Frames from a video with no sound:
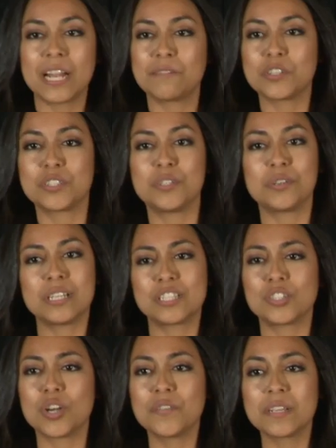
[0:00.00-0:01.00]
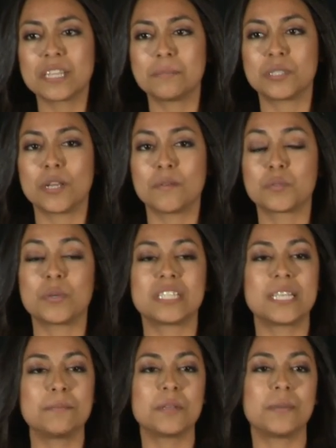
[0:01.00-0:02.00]
after student serving themselves what
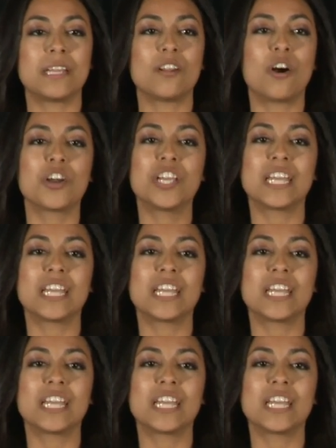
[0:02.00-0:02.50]
seemed to be an all